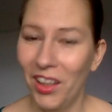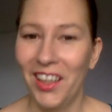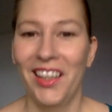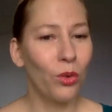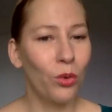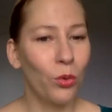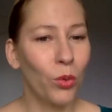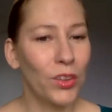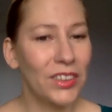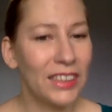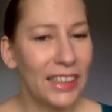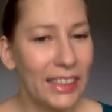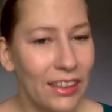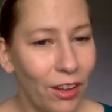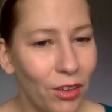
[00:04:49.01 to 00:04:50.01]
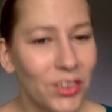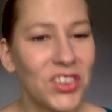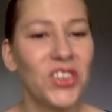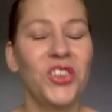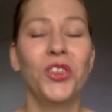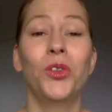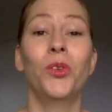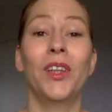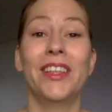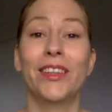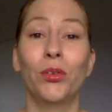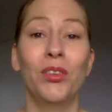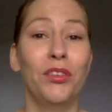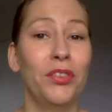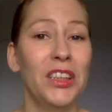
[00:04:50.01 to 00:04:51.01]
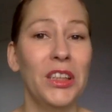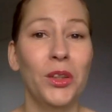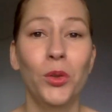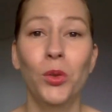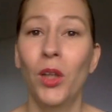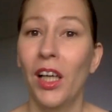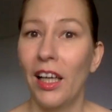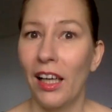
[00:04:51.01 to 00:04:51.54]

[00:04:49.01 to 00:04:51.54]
What they also do is review